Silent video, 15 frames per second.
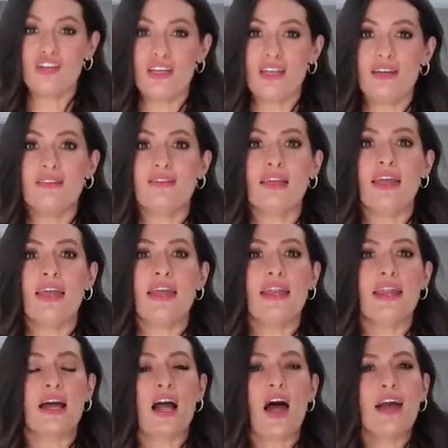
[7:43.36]
jeans
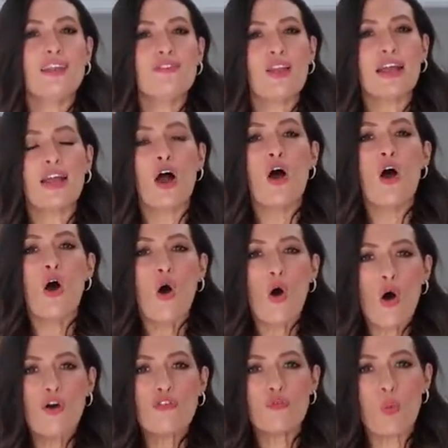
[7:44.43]
in a kind of like
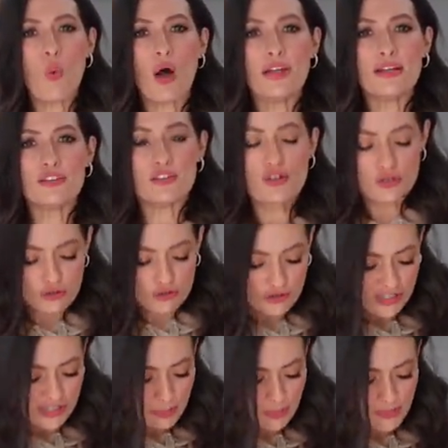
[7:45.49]
off-white
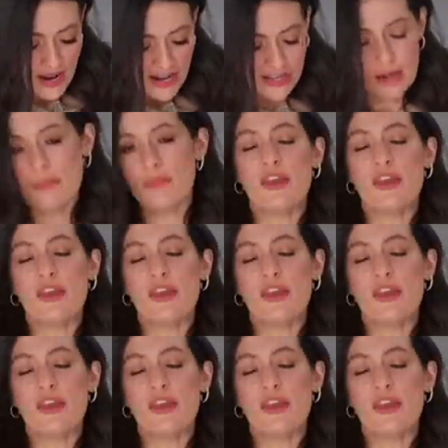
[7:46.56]
cream denim.